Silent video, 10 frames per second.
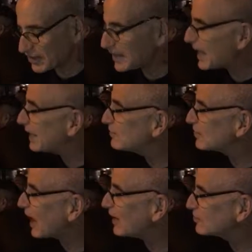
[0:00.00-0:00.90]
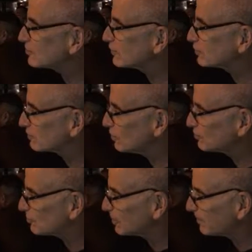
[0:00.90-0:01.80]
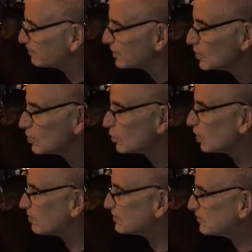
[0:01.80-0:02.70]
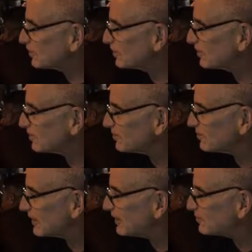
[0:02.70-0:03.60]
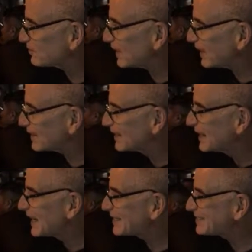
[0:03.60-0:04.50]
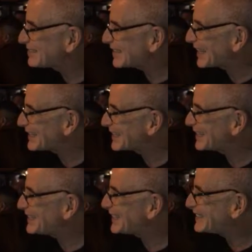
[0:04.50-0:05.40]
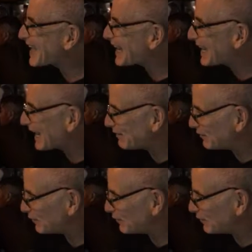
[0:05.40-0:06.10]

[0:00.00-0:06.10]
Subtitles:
that the exiles of Jerusalem will return to Israel and settle in the Negev.